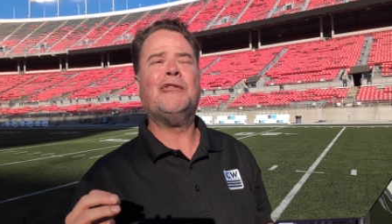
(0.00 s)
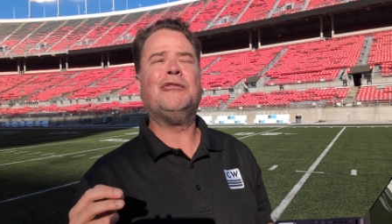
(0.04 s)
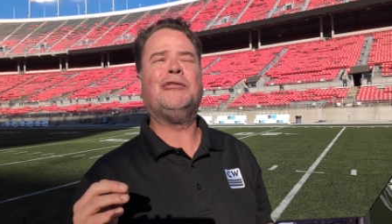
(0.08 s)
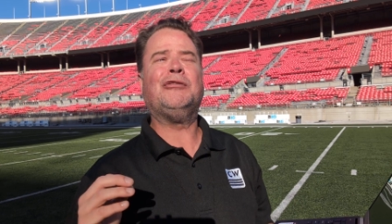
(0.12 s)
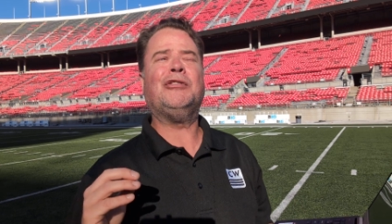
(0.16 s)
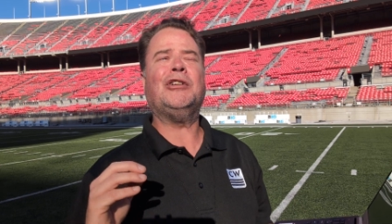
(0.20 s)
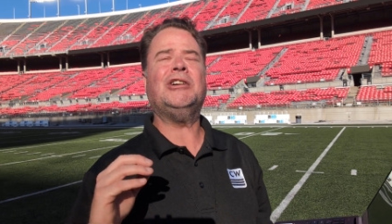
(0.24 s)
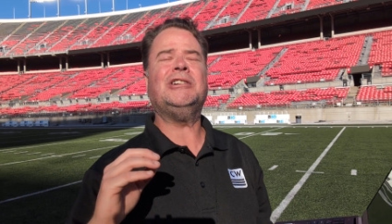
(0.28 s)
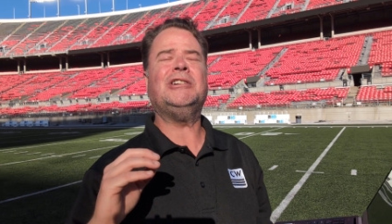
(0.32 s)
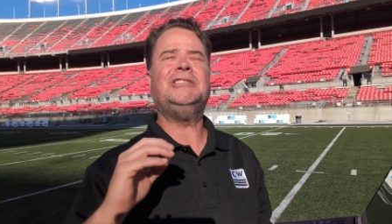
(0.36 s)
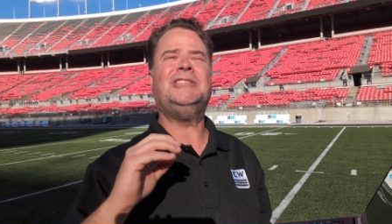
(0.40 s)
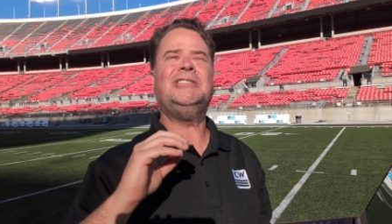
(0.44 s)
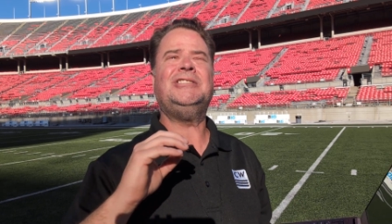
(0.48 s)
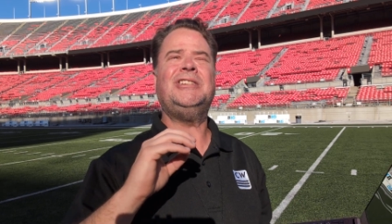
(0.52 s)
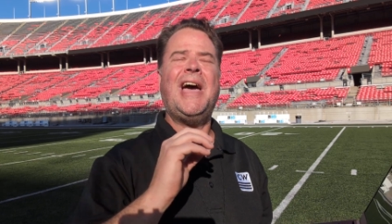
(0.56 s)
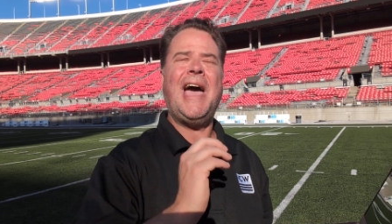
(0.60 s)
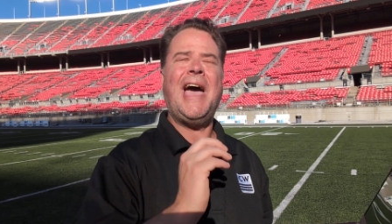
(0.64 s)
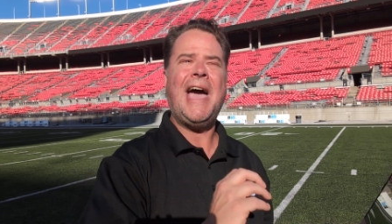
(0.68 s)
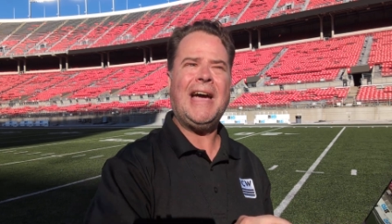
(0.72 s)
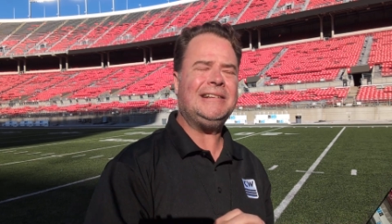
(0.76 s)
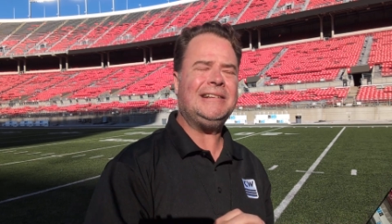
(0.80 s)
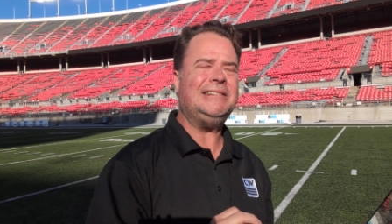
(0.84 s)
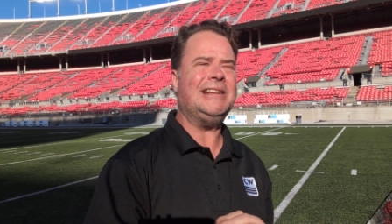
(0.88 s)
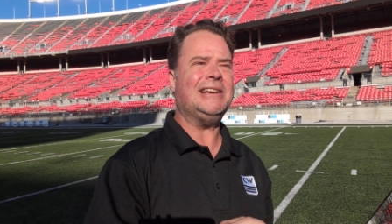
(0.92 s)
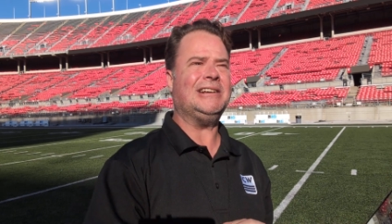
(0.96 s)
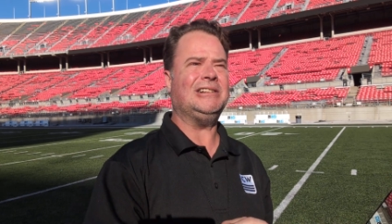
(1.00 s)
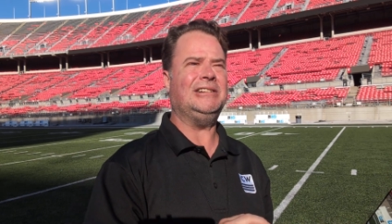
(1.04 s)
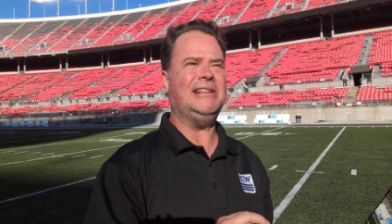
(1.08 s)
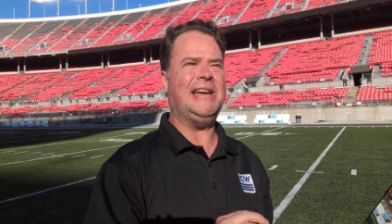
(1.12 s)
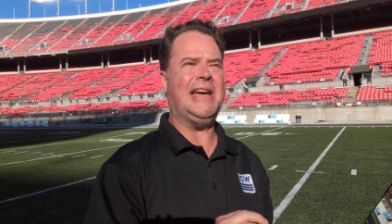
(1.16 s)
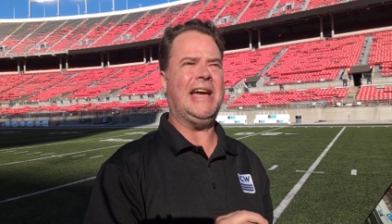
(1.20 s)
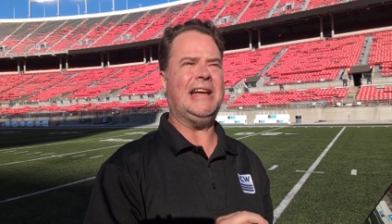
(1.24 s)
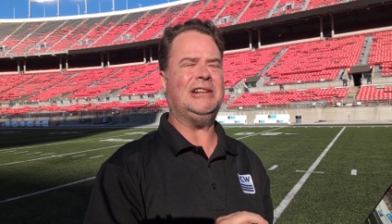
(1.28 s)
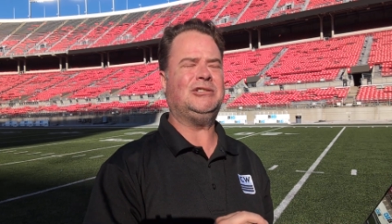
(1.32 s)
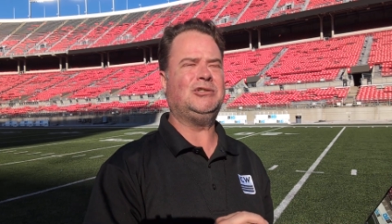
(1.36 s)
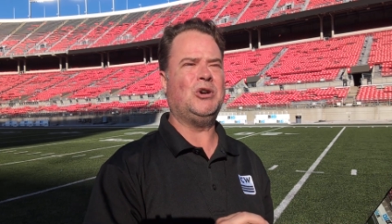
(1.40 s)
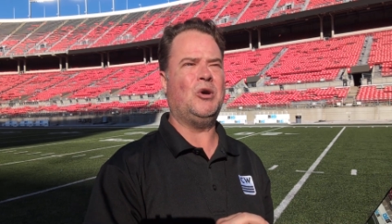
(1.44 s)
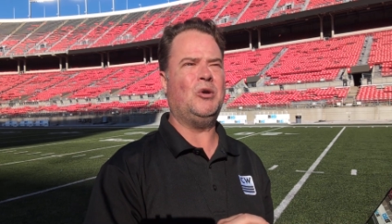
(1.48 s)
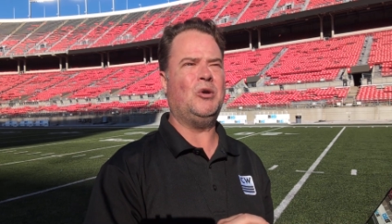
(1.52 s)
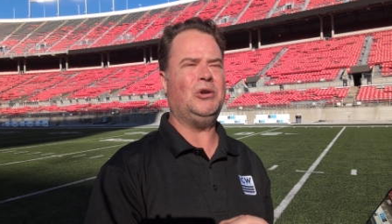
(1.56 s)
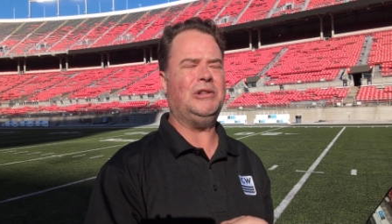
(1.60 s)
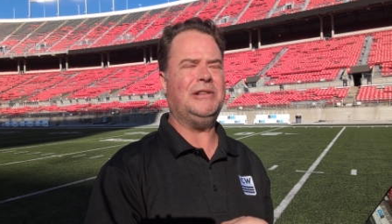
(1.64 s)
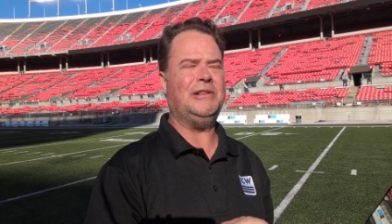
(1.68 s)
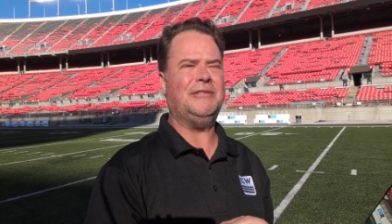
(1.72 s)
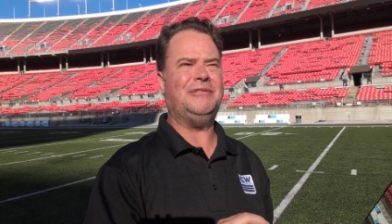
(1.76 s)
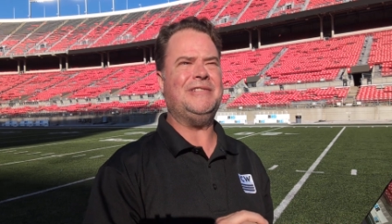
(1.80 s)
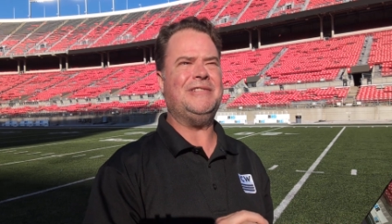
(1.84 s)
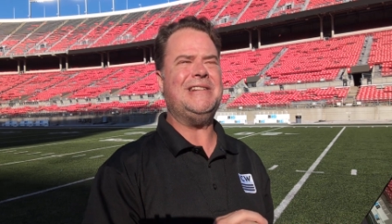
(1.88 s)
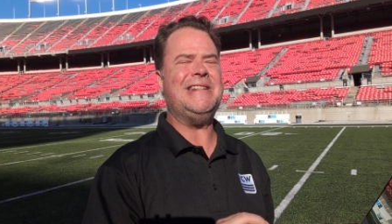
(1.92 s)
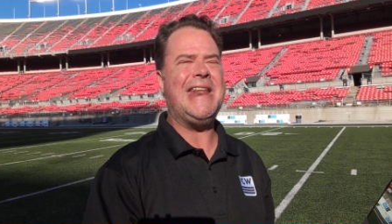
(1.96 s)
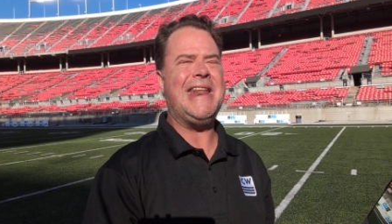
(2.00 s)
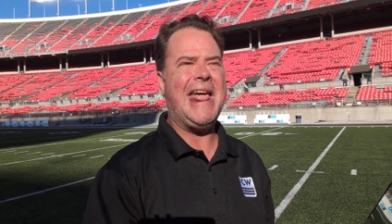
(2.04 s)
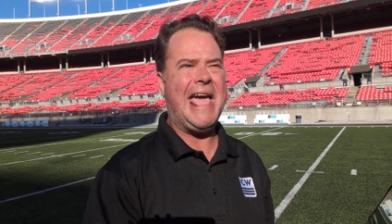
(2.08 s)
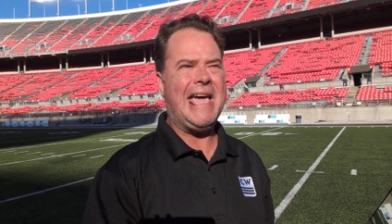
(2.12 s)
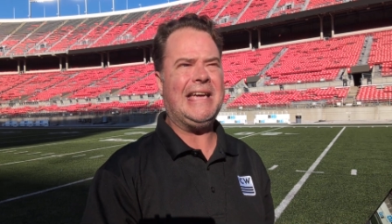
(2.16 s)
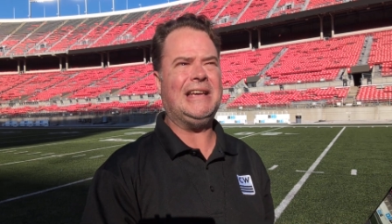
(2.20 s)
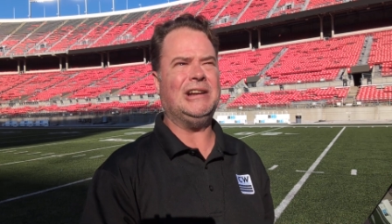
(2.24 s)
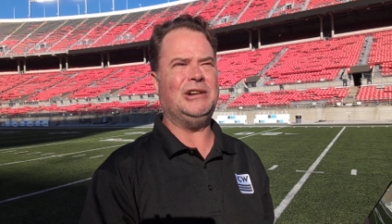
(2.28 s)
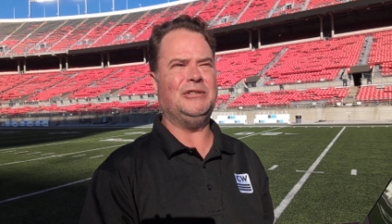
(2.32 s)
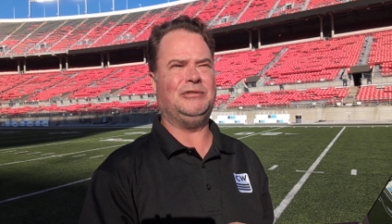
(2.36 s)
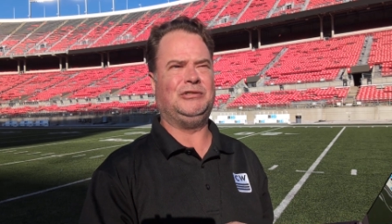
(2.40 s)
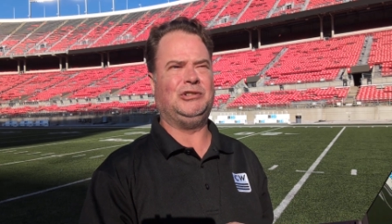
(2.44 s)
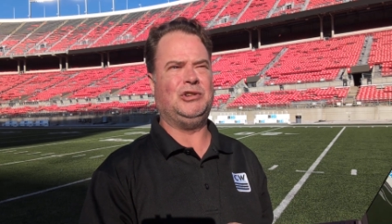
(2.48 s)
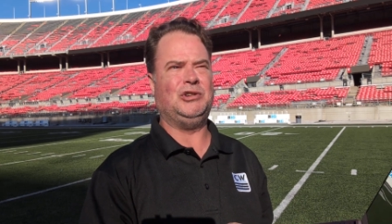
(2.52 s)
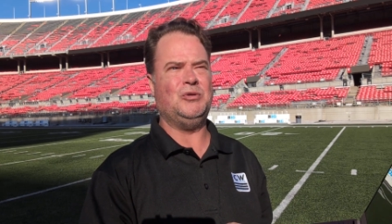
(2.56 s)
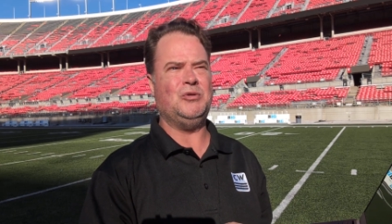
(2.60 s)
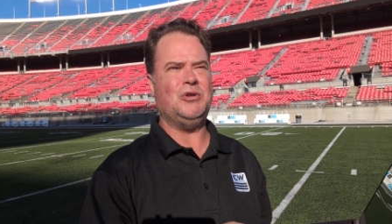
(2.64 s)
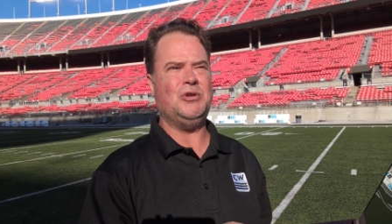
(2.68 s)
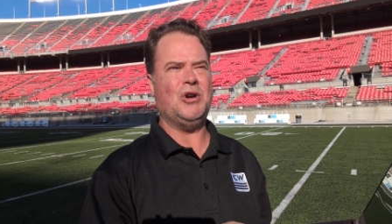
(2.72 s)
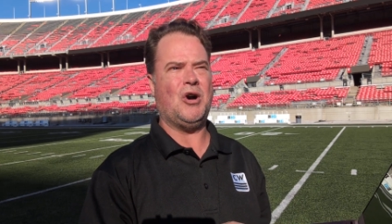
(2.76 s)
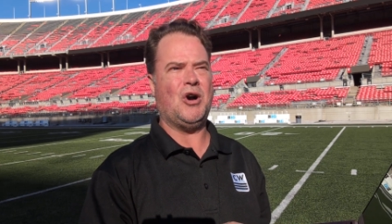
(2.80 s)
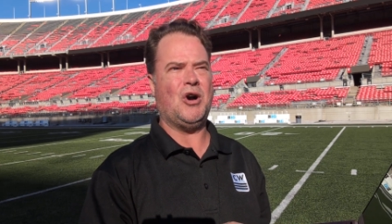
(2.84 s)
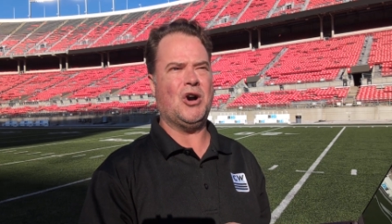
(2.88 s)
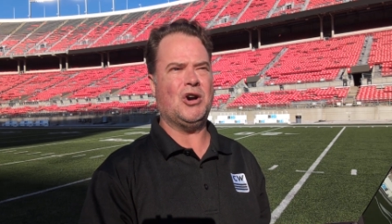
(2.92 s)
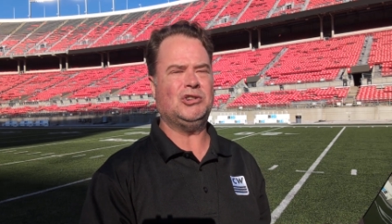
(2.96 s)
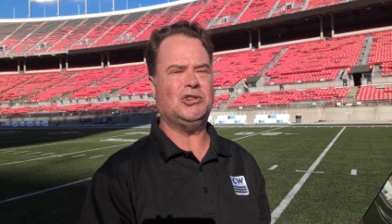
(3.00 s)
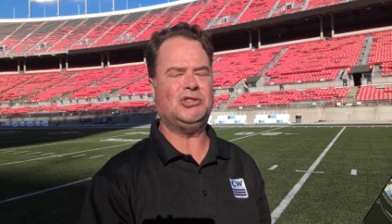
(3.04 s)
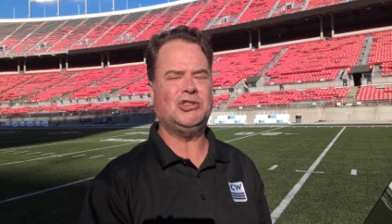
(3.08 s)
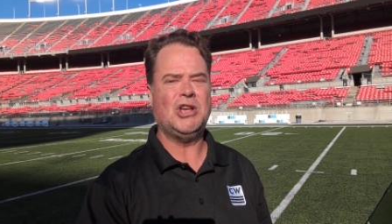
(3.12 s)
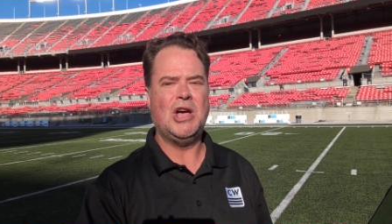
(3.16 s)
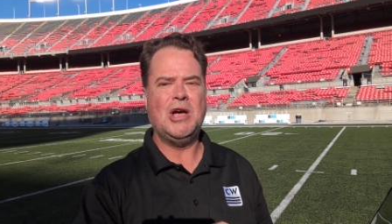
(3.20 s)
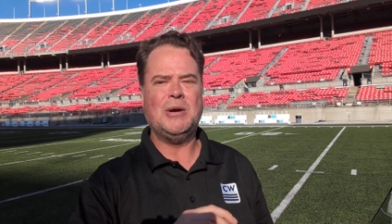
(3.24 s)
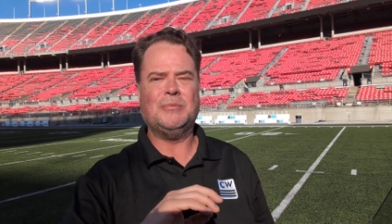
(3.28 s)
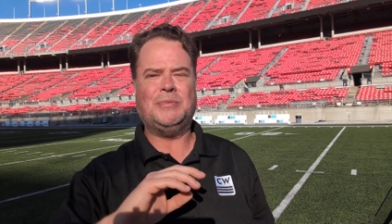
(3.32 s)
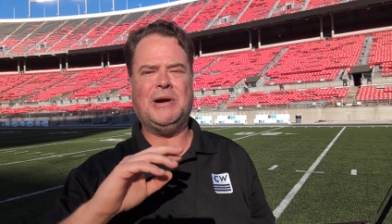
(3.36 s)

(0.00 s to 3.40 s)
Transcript: for technically a total of -2 yards,